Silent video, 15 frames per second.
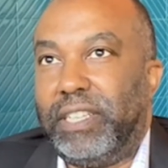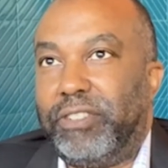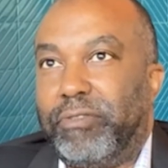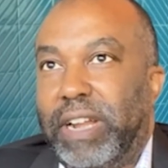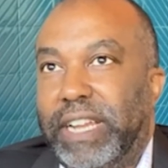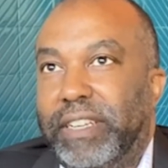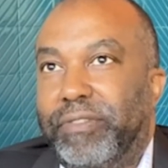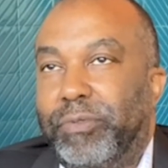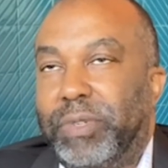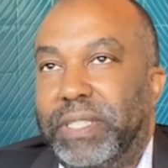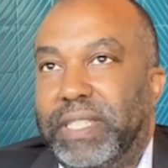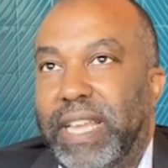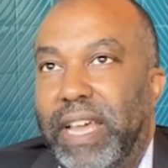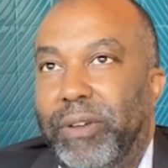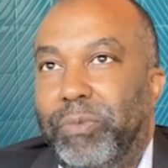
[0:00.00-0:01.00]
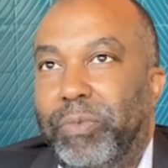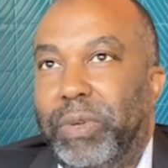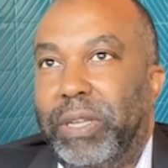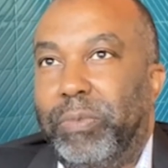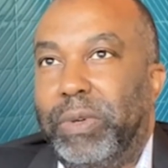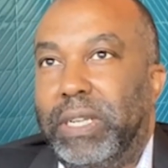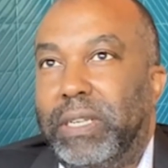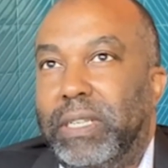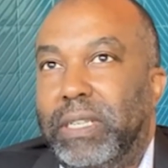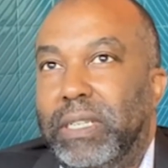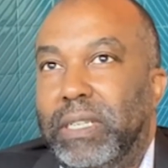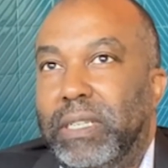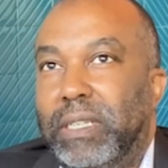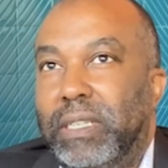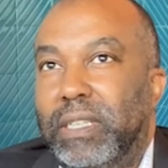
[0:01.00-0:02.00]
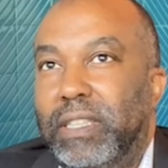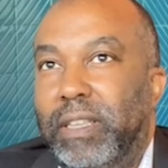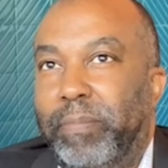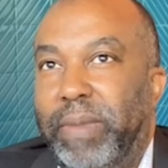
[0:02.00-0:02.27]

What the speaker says: directive was that the